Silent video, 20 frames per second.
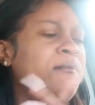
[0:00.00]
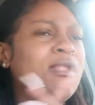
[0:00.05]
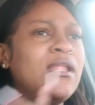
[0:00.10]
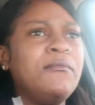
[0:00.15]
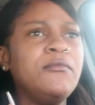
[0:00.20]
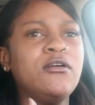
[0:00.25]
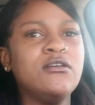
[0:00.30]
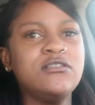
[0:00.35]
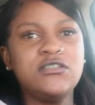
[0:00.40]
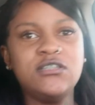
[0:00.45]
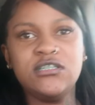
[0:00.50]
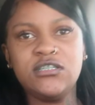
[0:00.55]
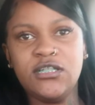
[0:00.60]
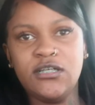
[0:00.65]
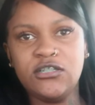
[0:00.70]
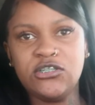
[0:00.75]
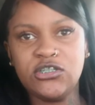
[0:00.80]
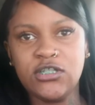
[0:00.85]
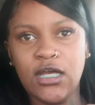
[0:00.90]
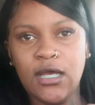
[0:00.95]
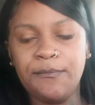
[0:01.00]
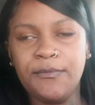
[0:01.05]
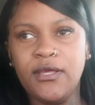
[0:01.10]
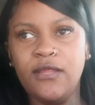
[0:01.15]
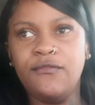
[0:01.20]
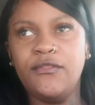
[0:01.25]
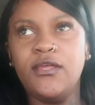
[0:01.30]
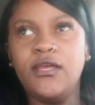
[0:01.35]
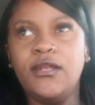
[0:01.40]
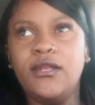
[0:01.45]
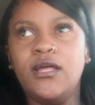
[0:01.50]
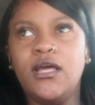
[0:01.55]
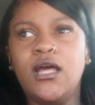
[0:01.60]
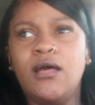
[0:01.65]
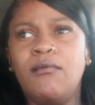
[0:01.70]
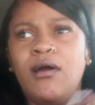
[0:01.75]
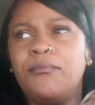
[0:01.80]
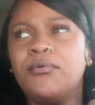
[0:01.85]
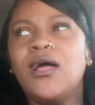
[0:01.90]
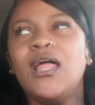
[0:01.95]
but let me go to this nail shop and then
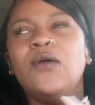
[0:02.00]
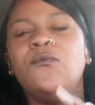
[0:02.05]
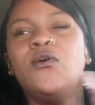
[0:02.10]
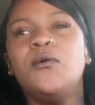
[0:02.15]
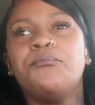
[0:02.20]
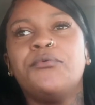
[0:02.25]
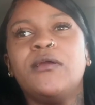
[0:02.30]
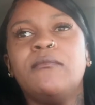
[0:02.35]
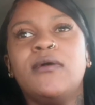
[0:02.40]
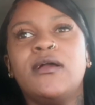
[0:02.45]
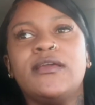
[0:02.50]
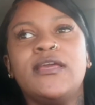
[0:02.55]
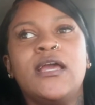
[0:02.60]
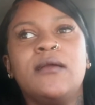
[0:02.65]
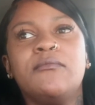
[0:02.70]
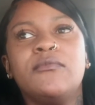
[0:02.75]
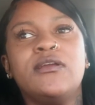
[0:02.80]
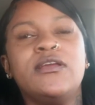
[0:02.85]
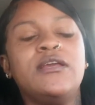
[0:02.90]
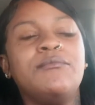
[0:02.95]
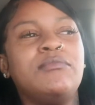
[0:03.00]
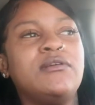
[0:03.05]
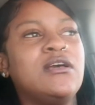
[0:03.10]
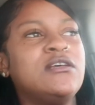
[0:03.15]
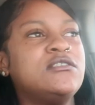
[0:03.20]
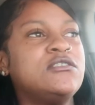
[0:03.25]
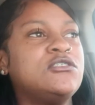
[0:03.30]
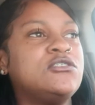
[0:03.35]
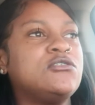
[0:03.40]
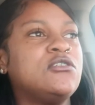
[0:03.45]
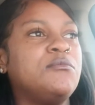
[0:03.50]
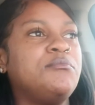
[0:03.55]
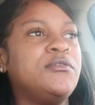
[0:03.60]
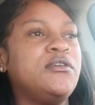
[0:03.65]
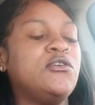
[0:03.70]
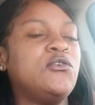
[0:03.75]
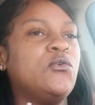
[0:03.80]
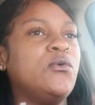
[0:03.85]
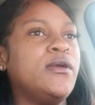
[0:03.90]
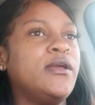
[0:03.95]
um, i probably won't bring my camera in because it's gonna be
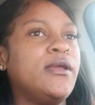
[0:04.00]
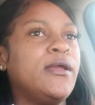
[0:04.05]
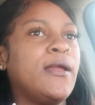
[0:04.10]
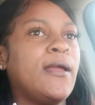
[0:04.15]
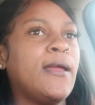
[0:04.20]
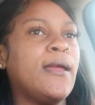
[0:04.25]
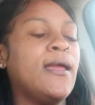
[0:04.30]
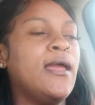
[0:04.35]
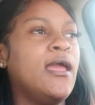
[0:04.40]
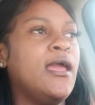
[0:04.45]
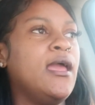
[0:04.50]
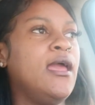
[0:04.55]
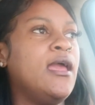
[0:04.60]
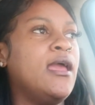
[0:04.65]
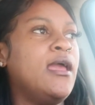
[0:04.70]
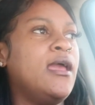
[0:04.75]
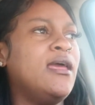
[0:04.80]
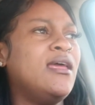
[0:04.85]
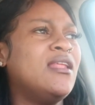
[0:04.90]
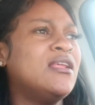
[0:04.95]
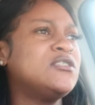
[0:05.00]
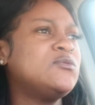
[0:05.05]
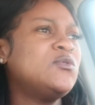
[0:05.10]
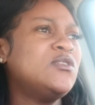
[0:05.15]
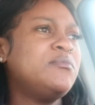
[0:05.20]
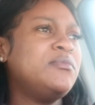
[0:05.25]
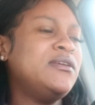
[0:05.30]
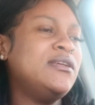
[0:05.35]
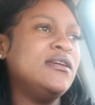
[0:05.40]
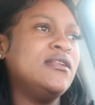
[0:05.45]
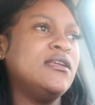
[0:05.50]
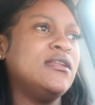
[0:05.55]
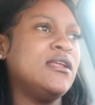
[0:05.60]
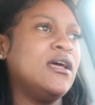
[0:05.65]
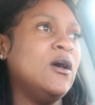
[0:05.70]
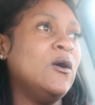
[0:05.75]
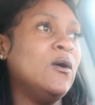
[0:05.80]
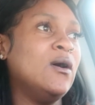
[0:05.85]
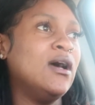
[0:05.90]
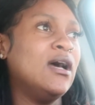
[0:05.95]
quick and i just want to be in and
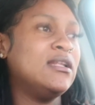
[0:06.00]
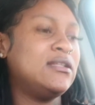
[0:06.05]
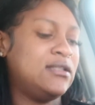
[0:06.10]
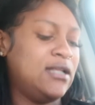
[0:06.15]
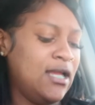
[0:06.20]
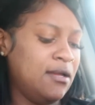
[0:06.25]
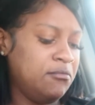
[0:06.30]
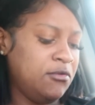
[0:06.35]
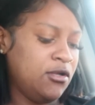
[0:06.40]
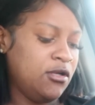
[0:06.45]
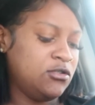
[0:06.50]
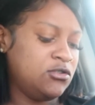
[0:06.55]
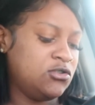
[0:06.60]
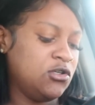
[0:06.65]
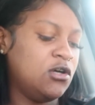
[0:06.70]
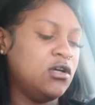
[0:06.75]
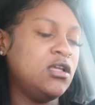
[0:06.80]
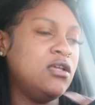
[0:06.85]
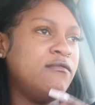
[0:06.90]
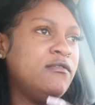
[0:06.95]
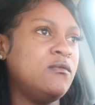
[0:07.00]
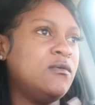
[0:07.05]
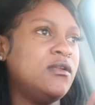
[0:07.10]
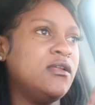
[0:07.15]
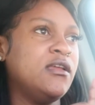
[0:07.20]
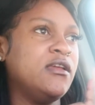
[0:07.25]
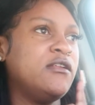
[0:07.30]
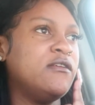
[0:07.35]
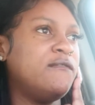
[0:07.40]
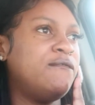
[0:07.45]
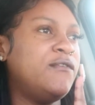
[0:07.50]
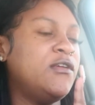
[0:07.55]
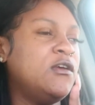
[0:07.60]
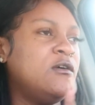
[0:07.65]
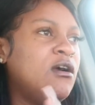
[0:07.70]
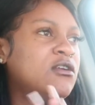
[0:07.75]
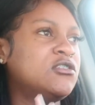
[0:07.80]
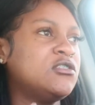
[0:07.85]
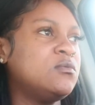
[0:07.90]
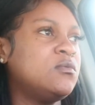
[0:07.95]
out i damn near don't even want to get a fill
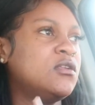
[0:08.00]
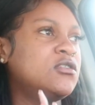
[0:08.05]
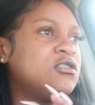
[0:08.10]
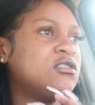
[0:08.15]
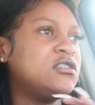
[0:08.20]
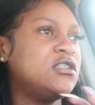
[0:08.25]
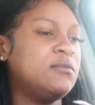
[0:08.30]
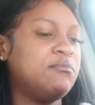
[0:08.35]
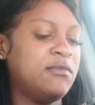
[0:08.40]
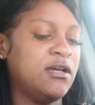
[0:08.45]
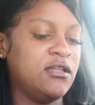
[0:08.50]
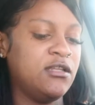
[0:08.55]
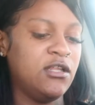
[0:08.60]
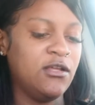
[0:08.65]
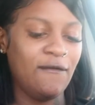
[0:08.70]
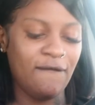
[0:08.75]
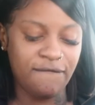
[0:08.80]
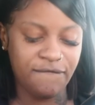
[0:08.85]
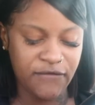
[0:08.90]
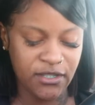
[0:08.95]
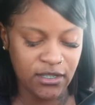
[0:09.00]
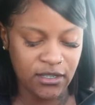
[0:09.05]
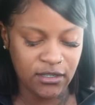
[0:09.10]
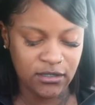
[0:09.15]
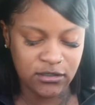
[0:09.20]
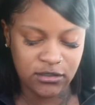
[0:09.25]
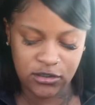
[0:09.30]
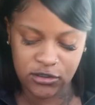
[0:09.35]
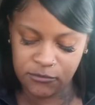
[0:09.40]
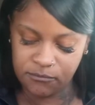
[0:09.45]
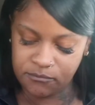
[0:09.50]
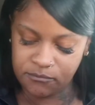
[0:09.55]
i just want to just get my nail fixed